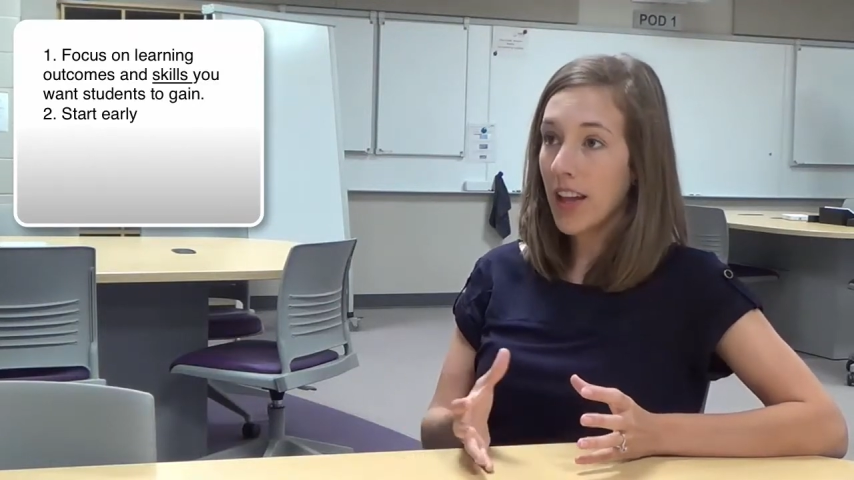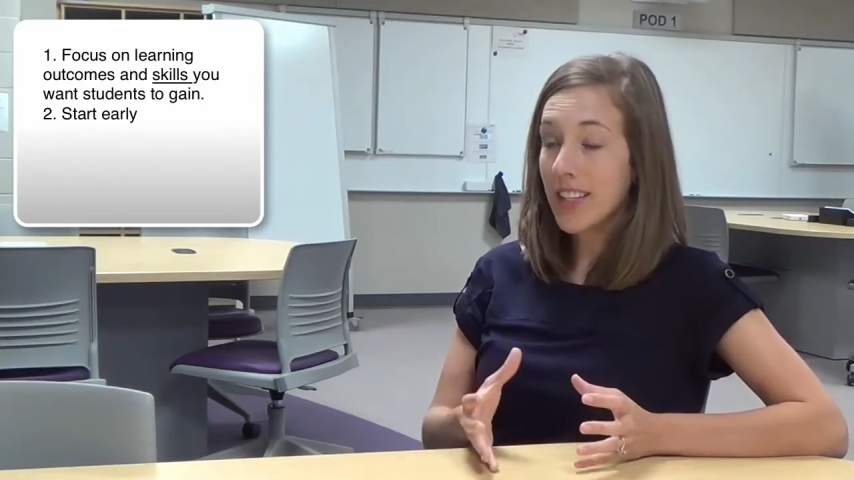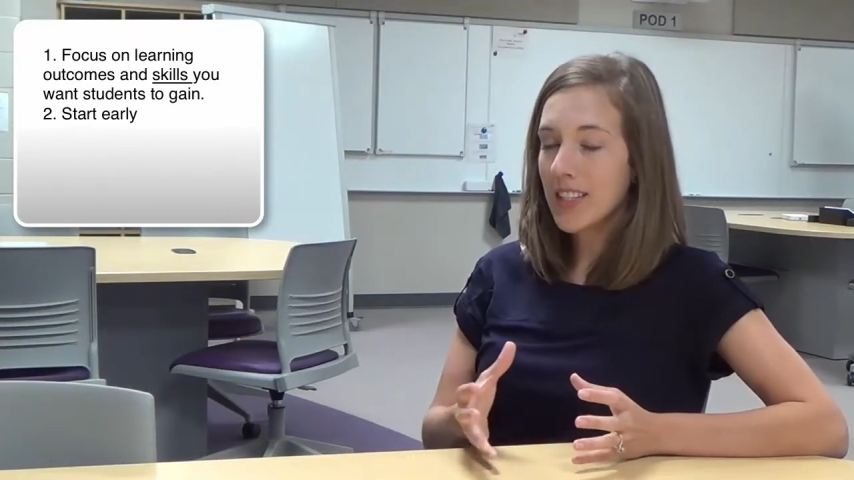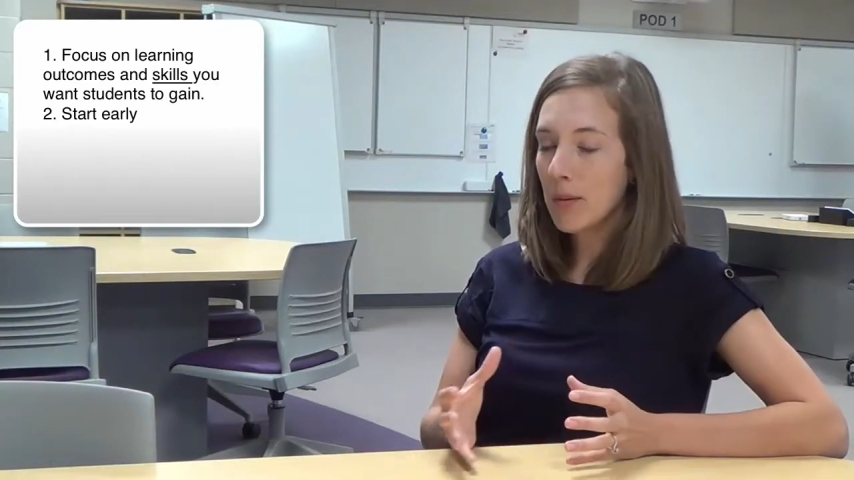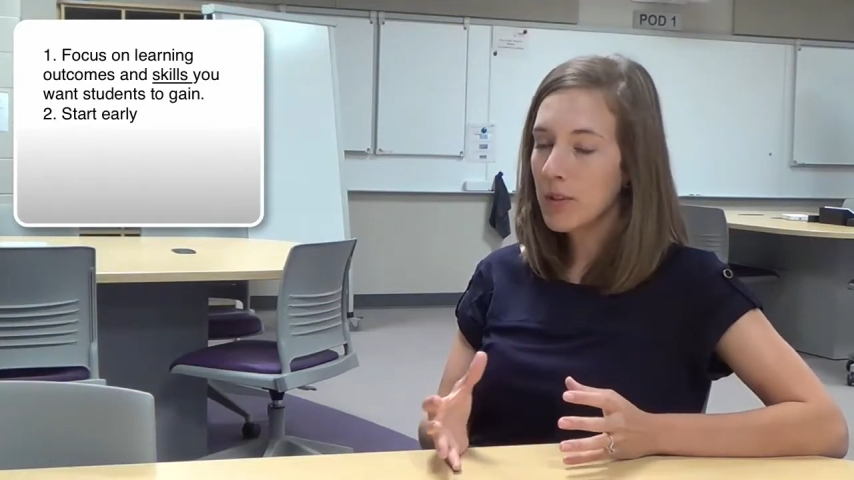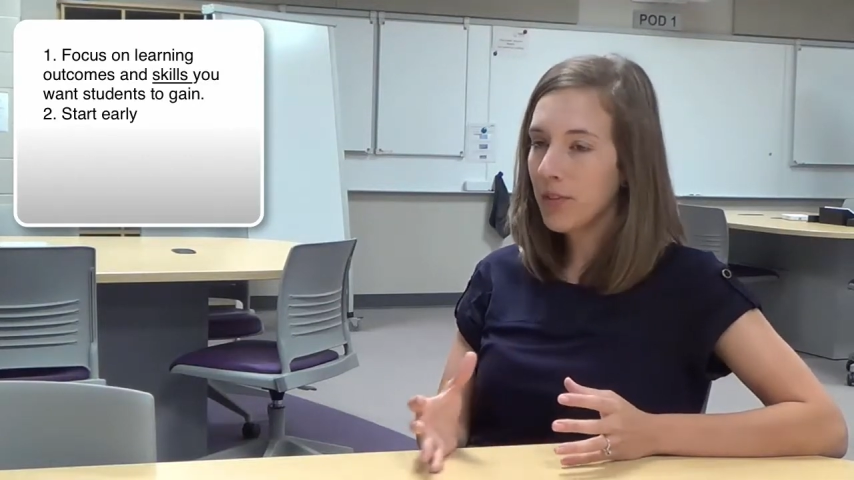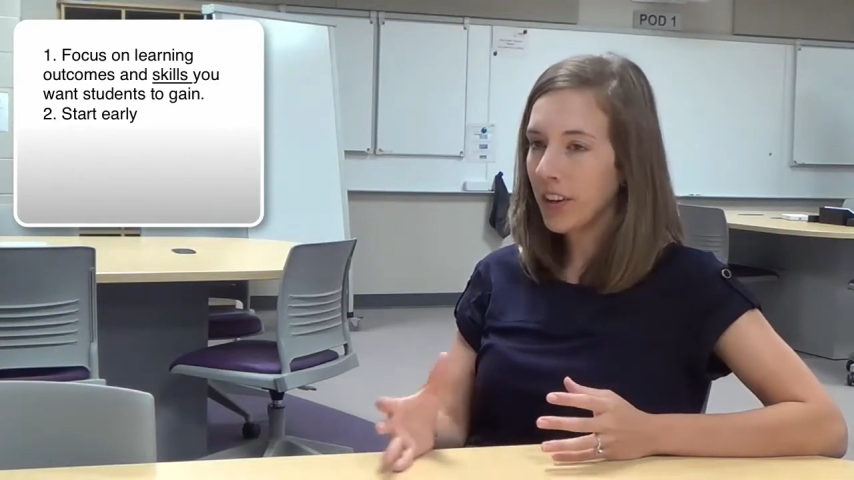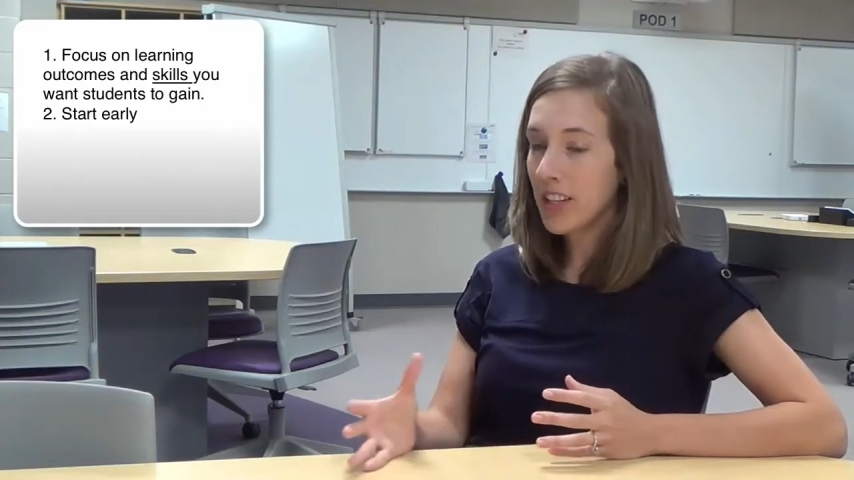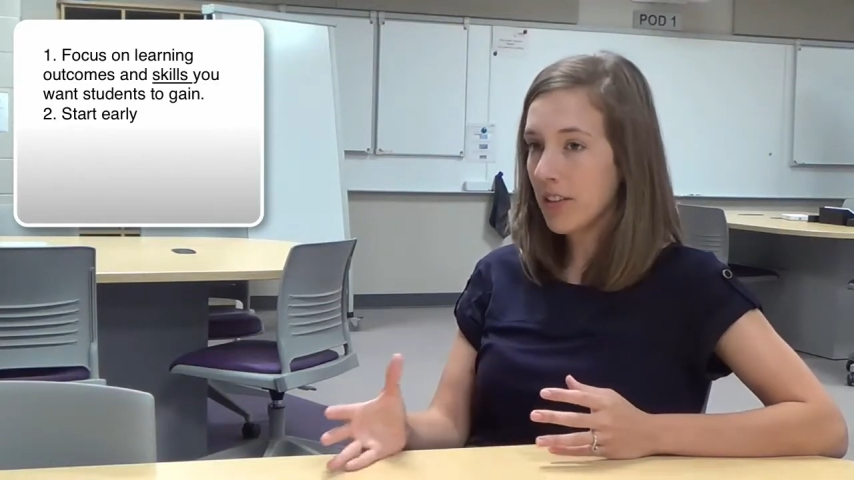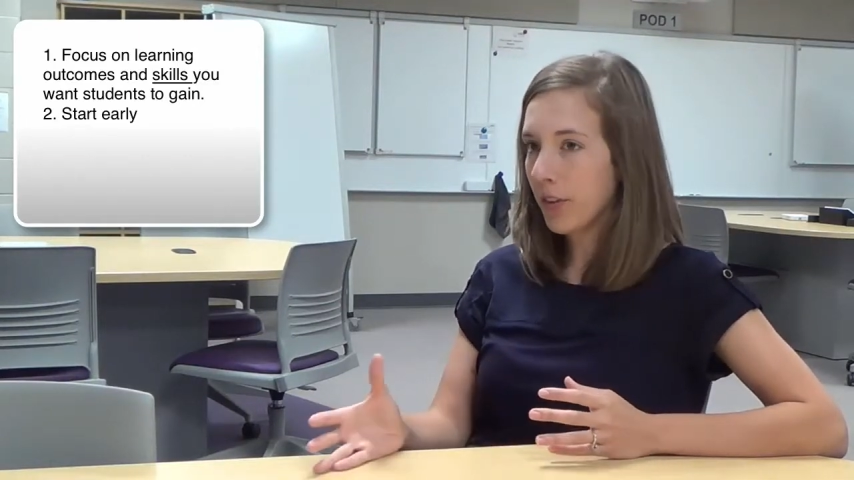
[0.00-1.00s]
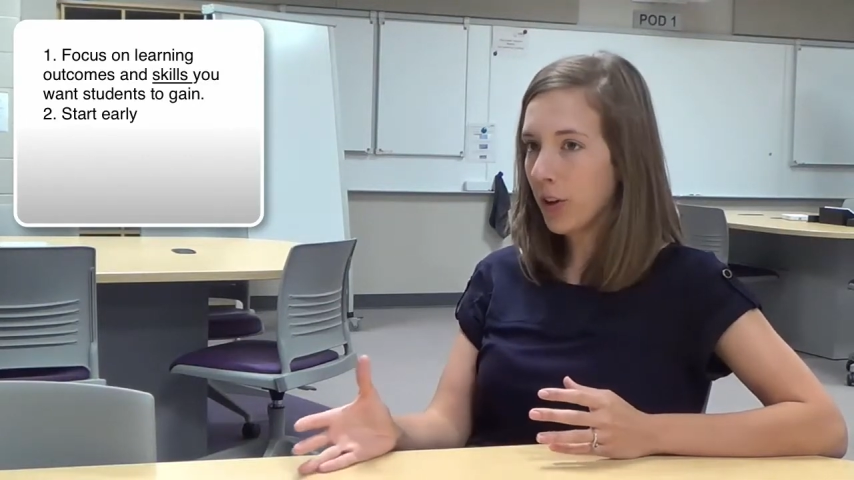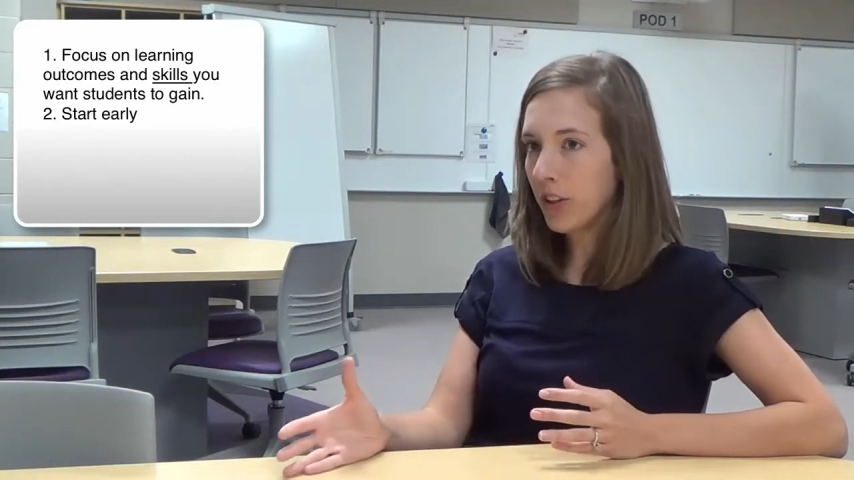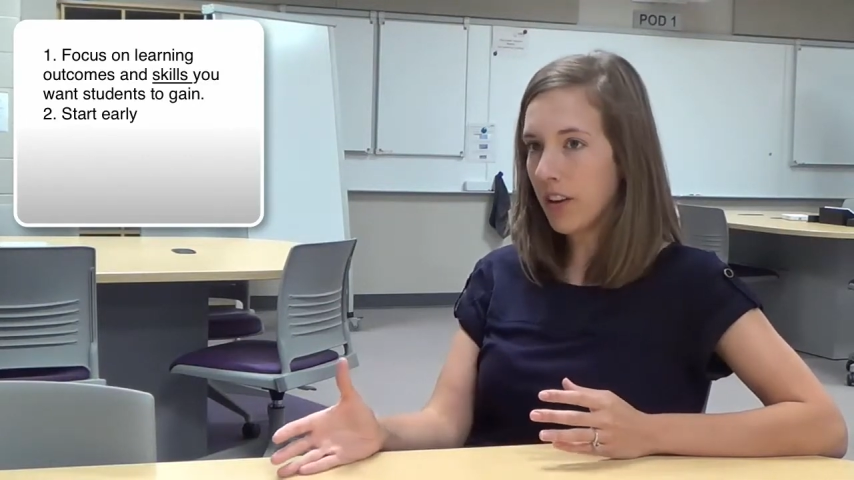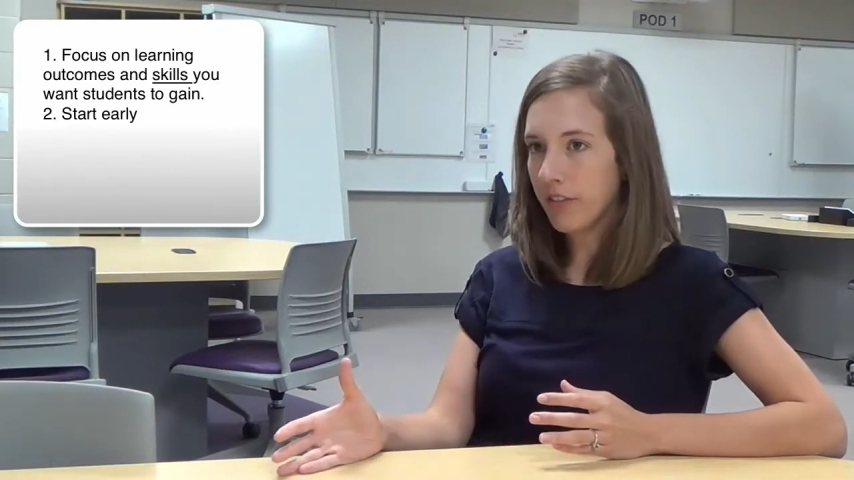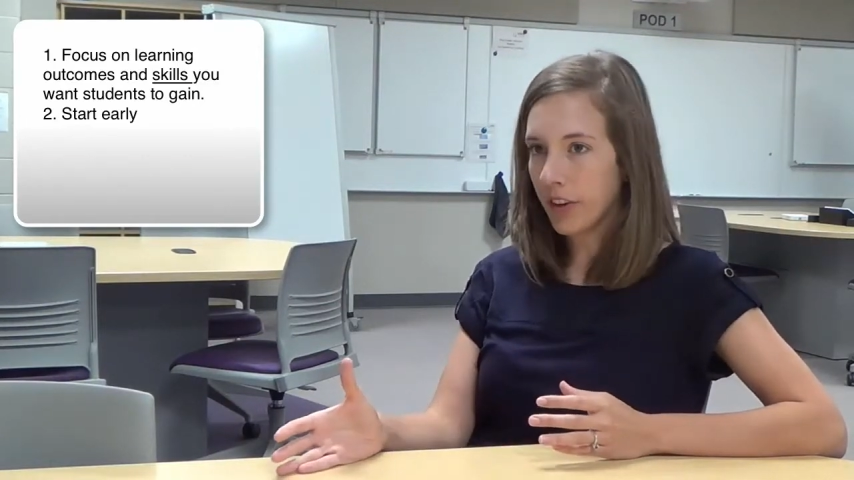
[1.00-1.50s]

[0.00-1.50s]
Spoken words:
seems fairly difficult at